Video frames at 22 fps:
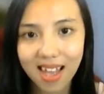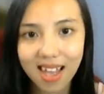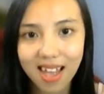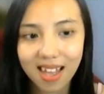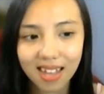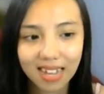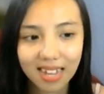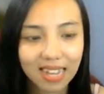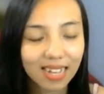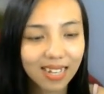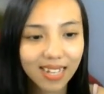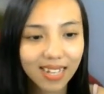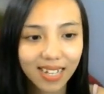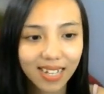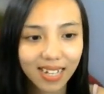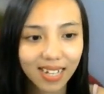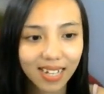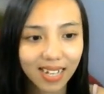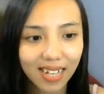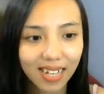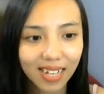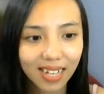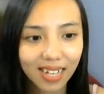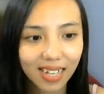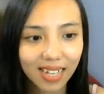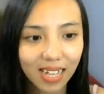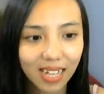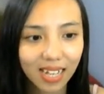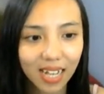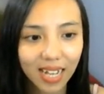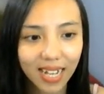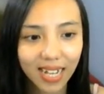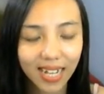But then because it's a velocity,
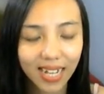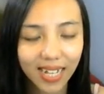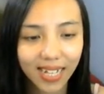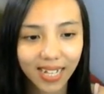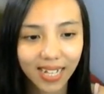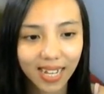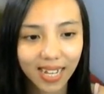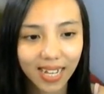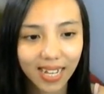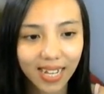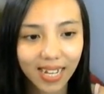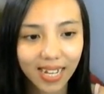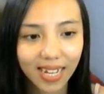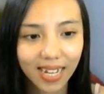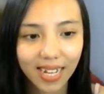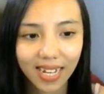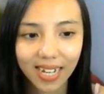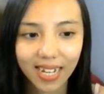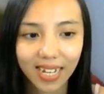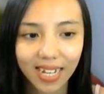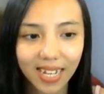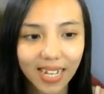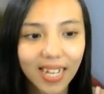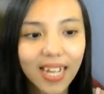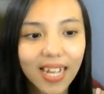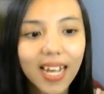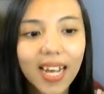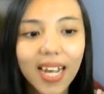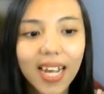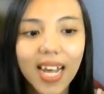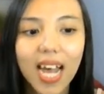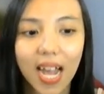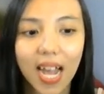we have to do abs to have the
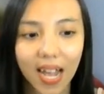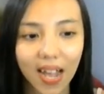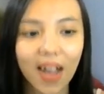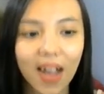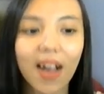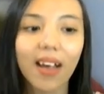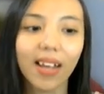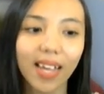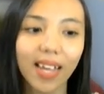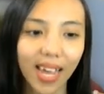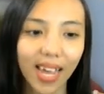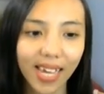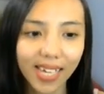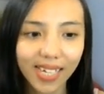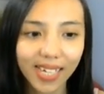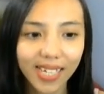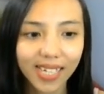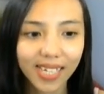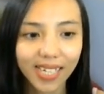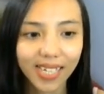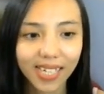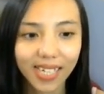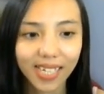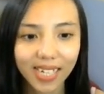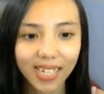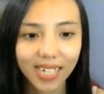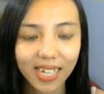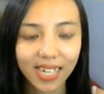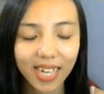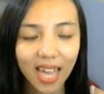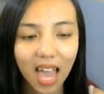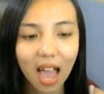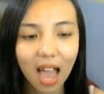speed. And then is landing speed
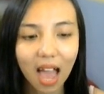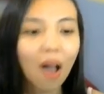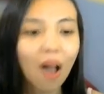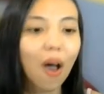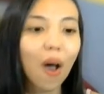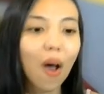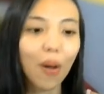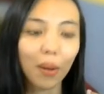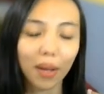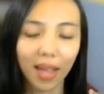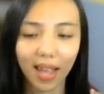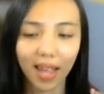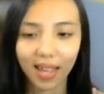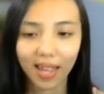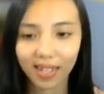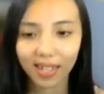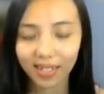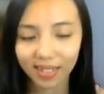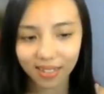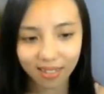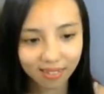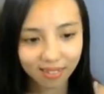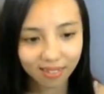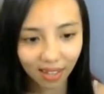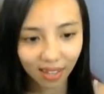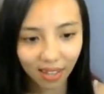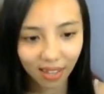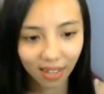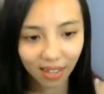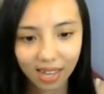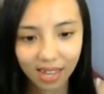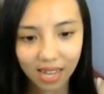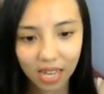okay. Okay, let's try again. Okay.
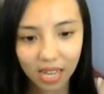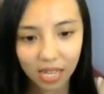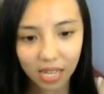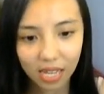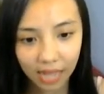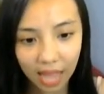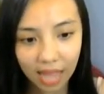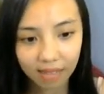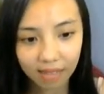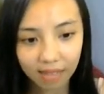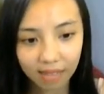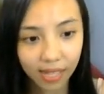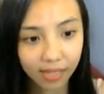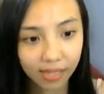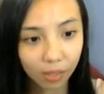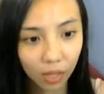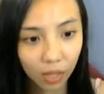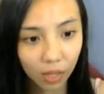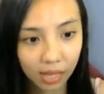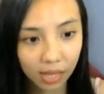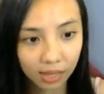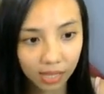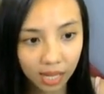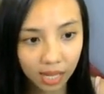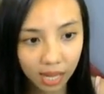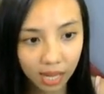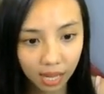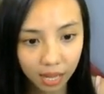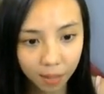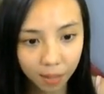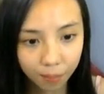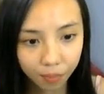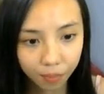Nah, sekarang kita udah ganti
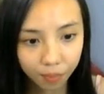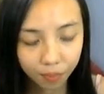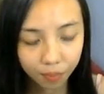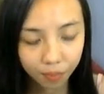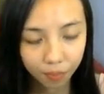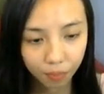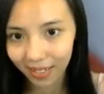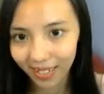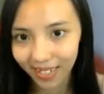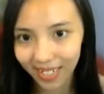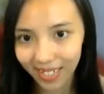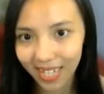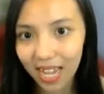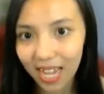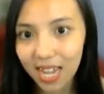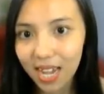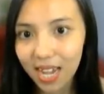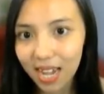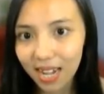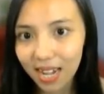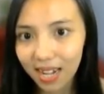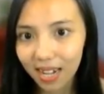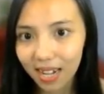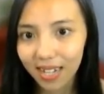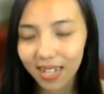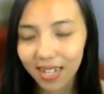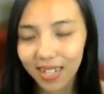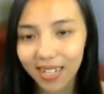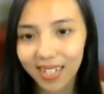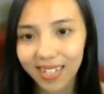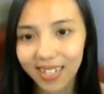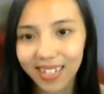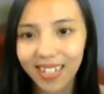ya.
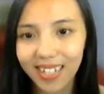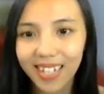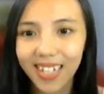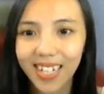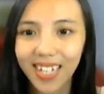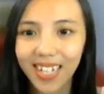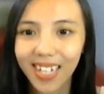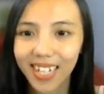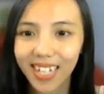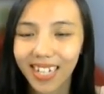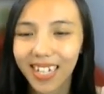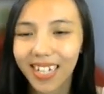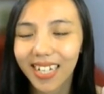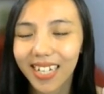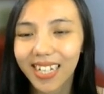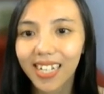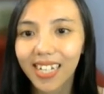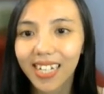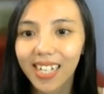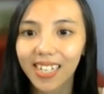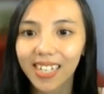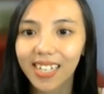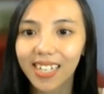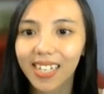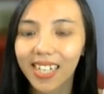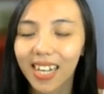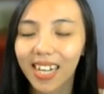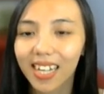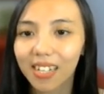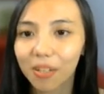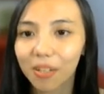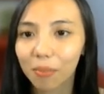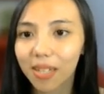Yeah. Alright.